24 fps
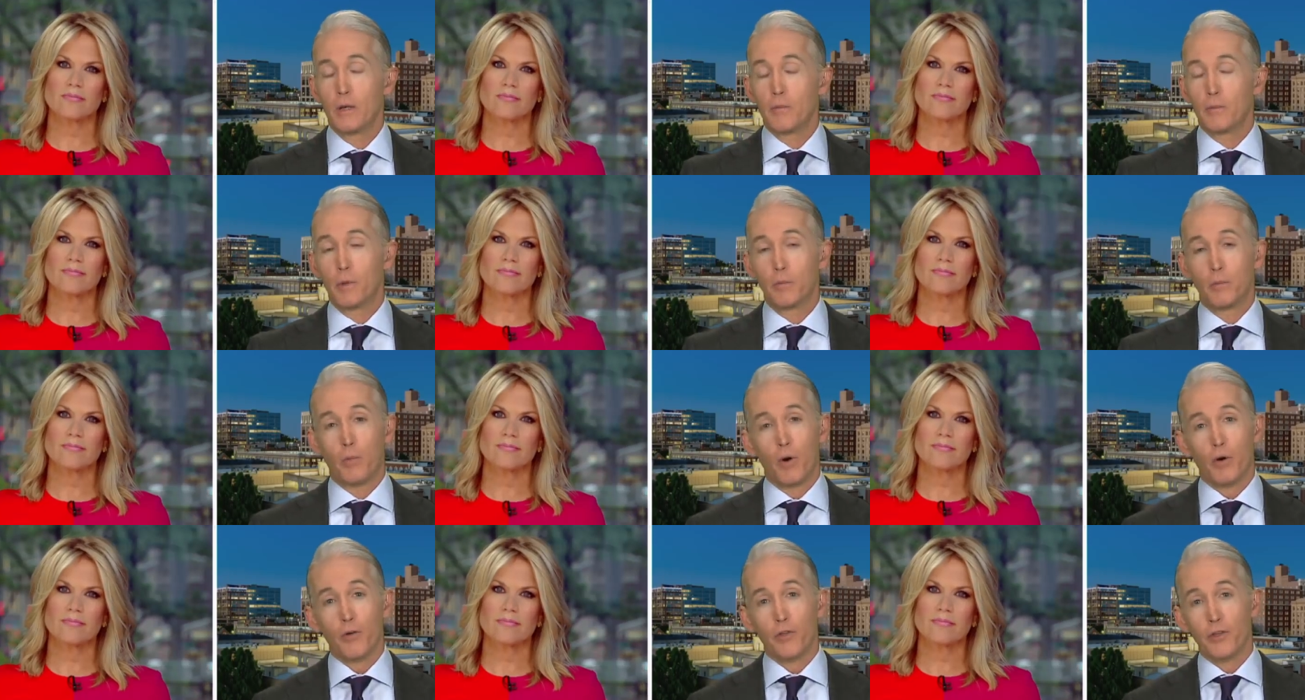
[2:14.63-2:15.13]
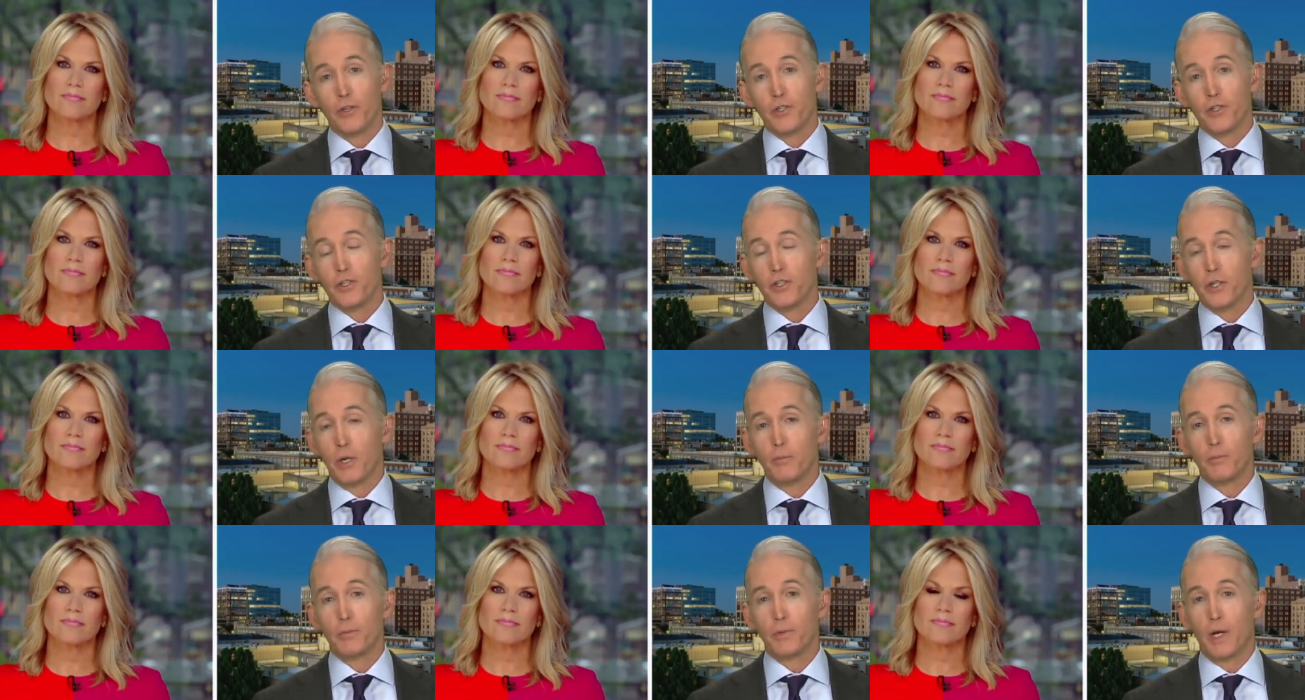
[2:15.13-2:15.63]
Speaker 1: But Martha,
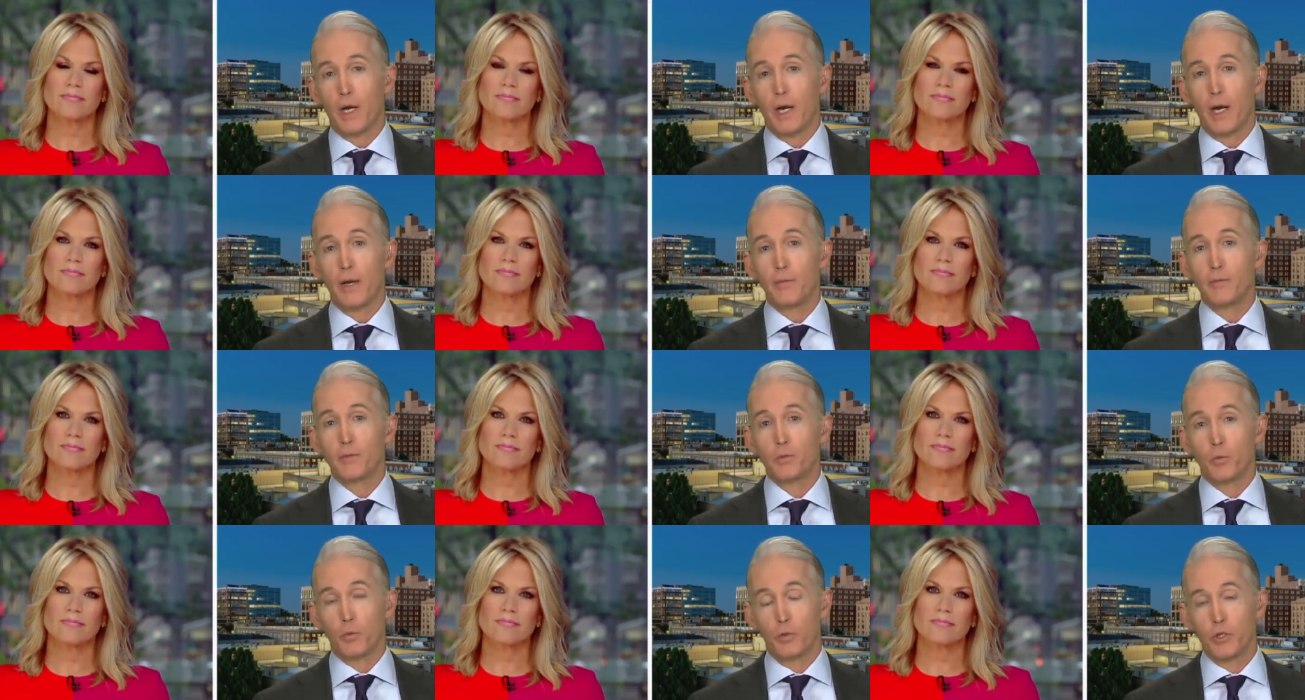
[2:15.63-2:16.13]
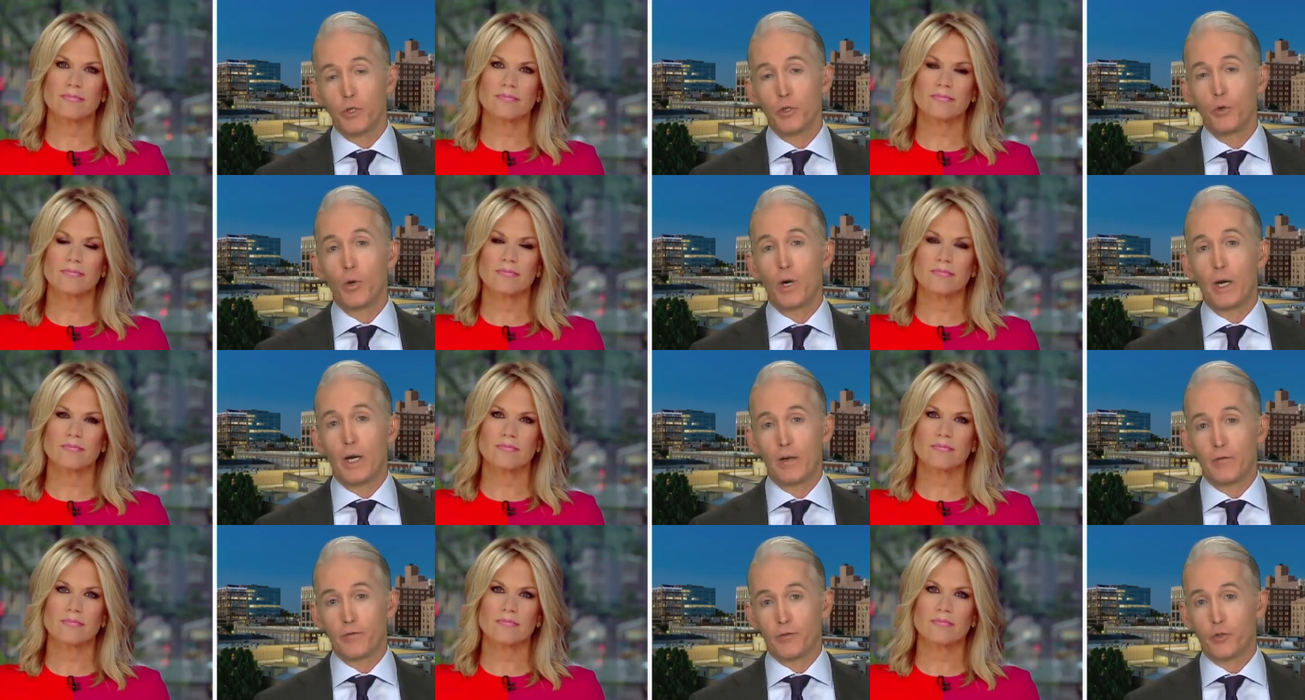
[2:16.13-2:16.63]
sometimes when
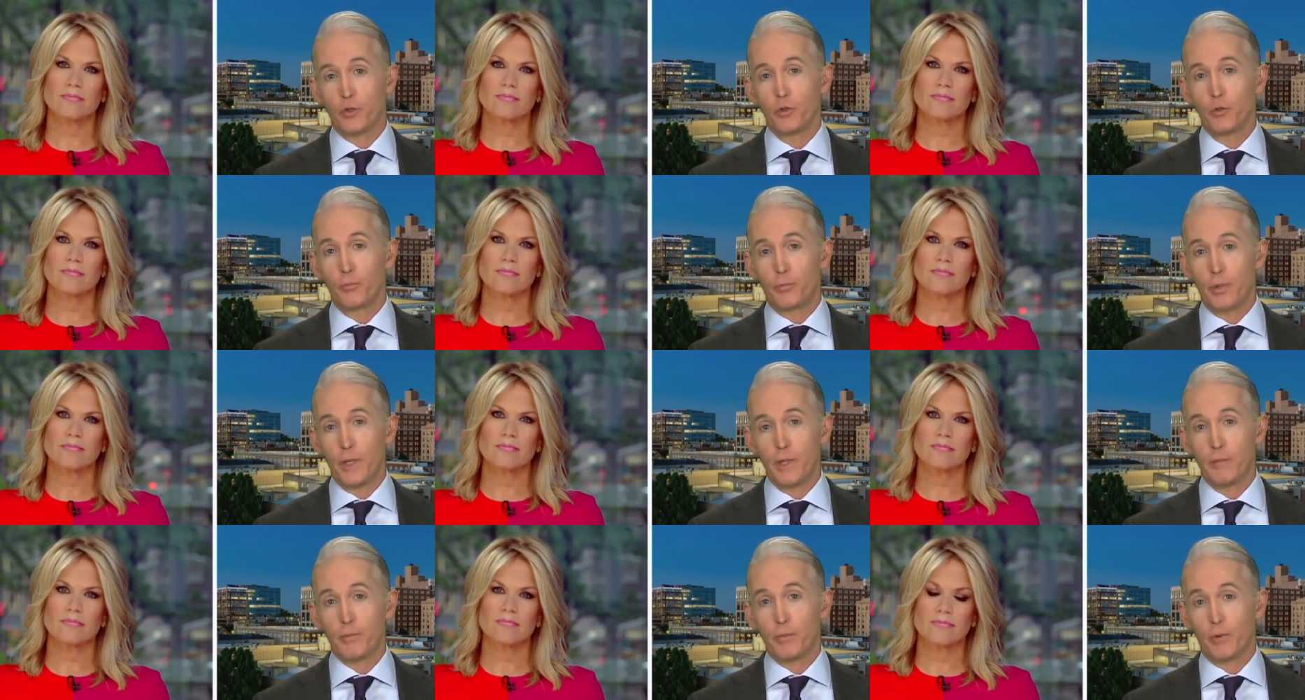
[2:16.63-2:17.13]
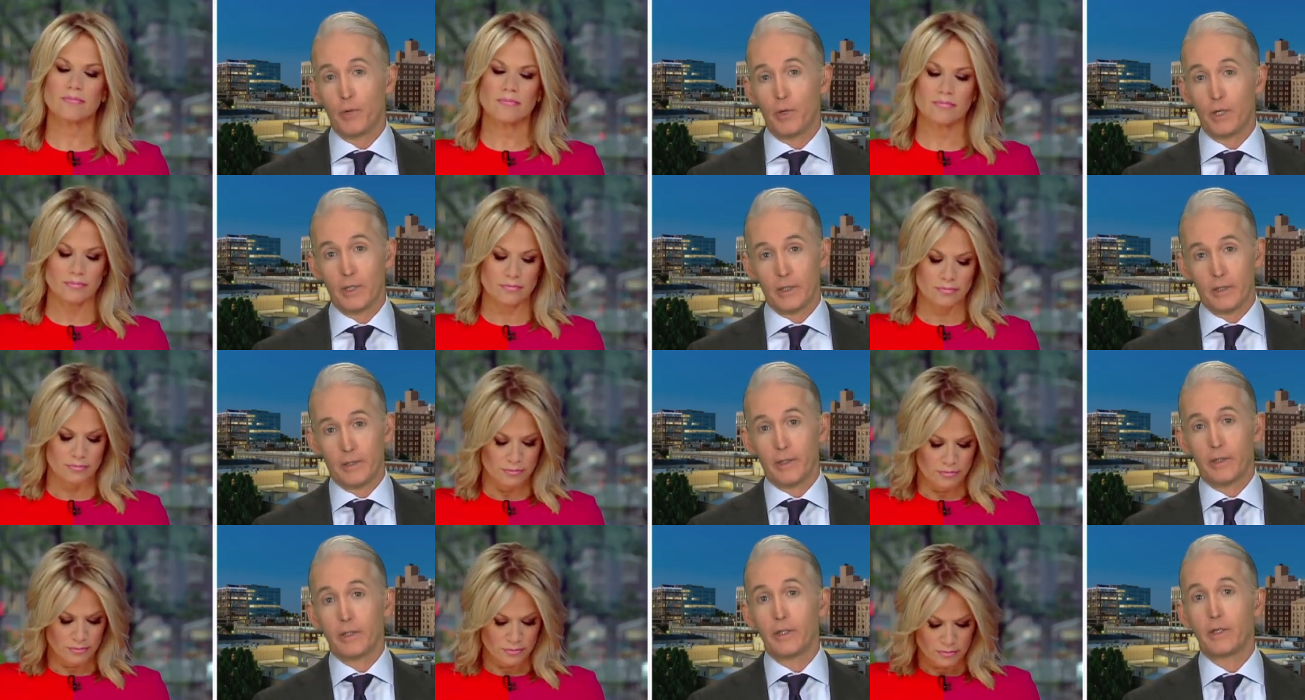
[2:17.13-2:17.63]
you have two people, I
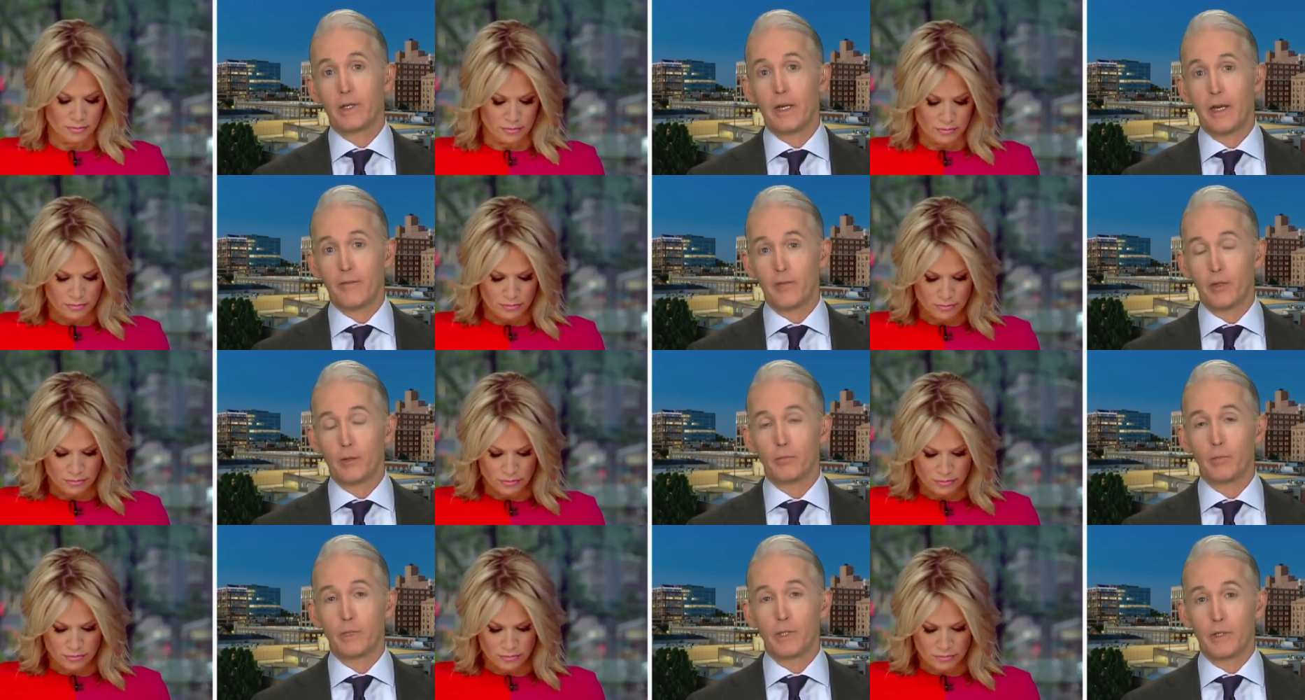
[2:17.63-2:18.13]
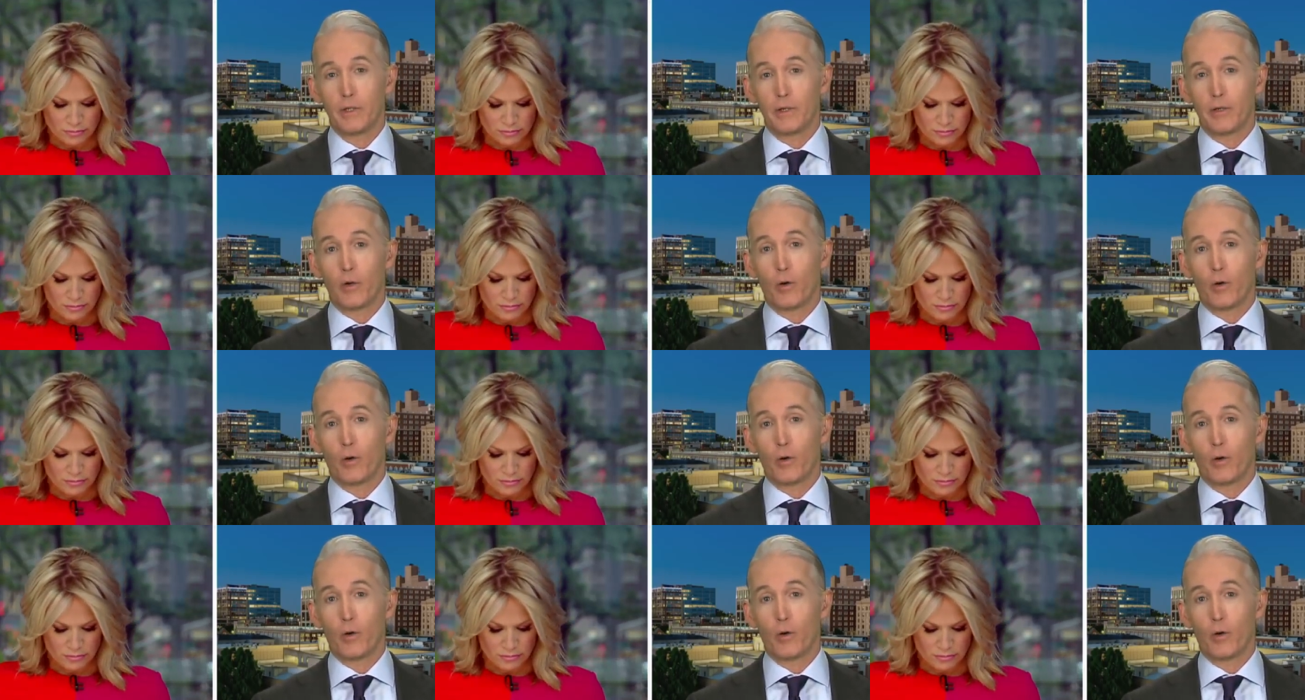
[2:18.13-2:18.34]
can tell you, having been in a